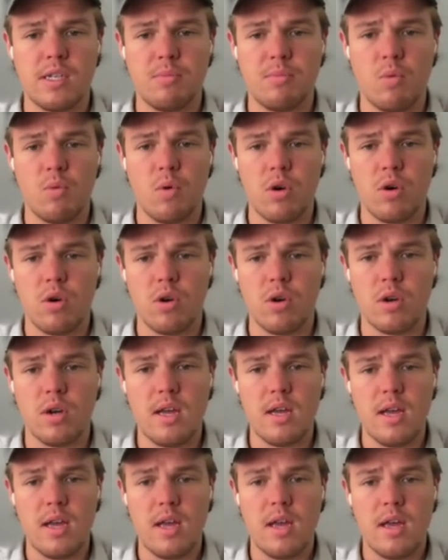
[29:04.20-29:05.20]
word
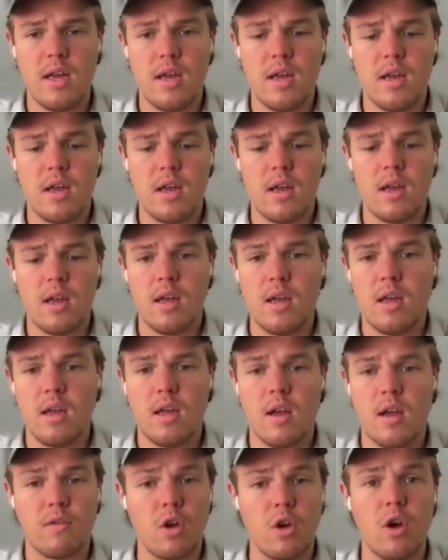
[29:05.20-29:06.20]

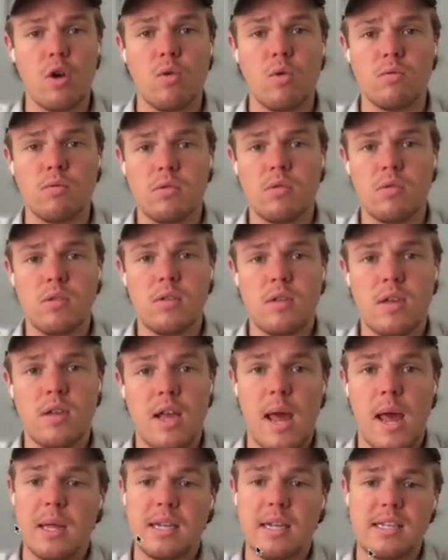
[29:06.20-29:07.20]
of go.
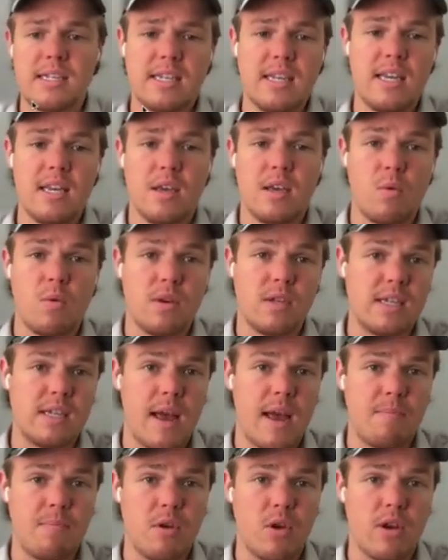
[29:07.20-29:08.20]
And let's see what
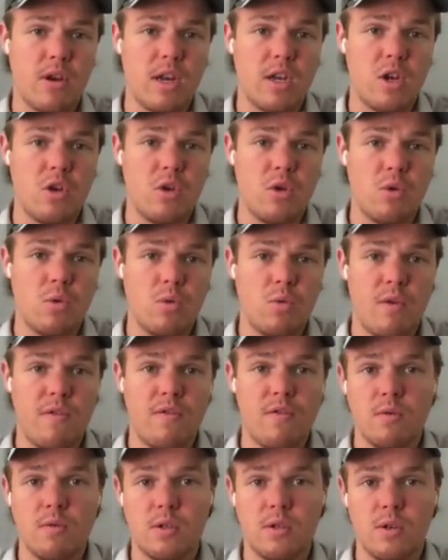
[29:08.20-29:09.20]
Zapier can do with
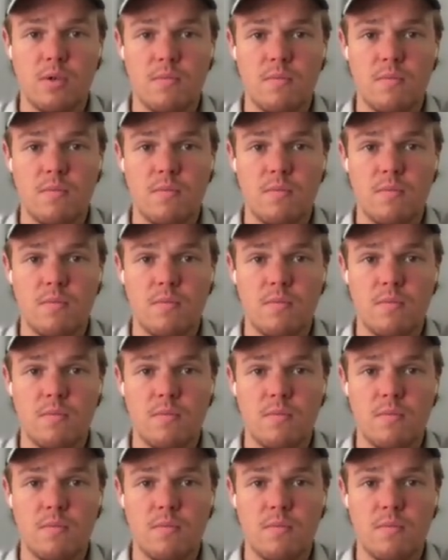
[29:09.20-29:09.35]
YouTube.